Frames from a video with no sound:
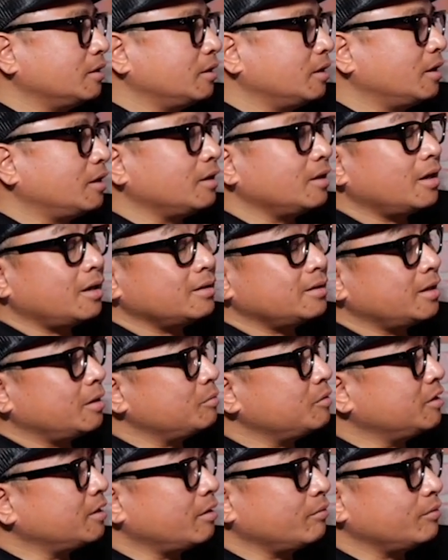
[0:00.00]
and a lot of
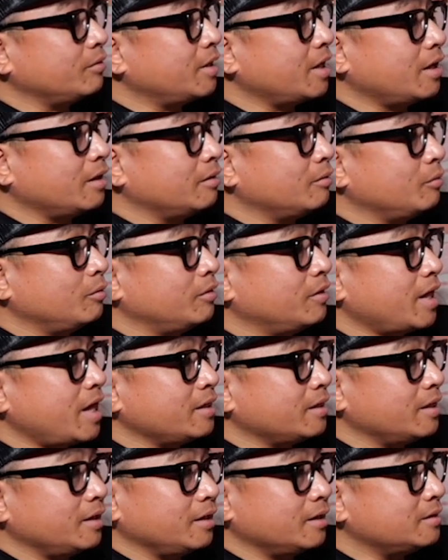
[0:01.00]
times that
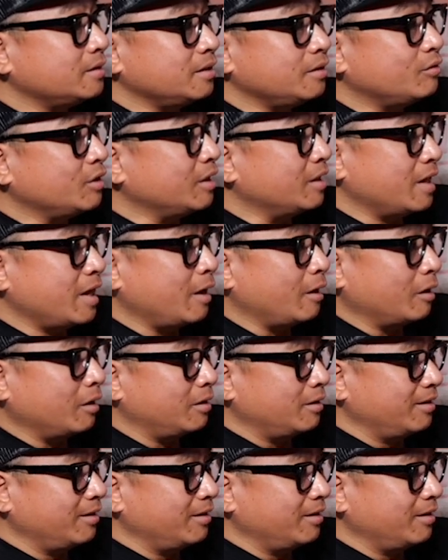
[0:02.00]
thing isn't even there.